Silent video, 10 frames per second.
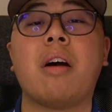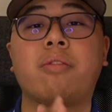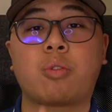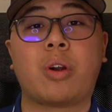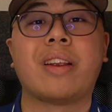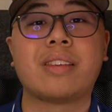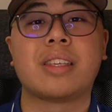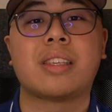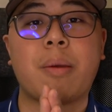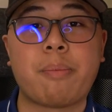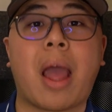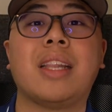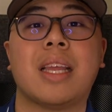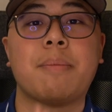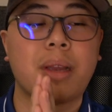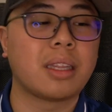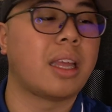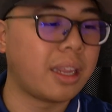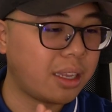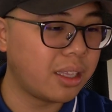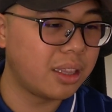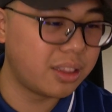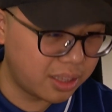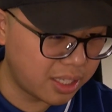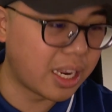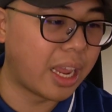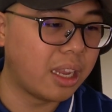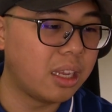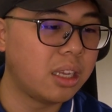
of crisis and pandemic like today.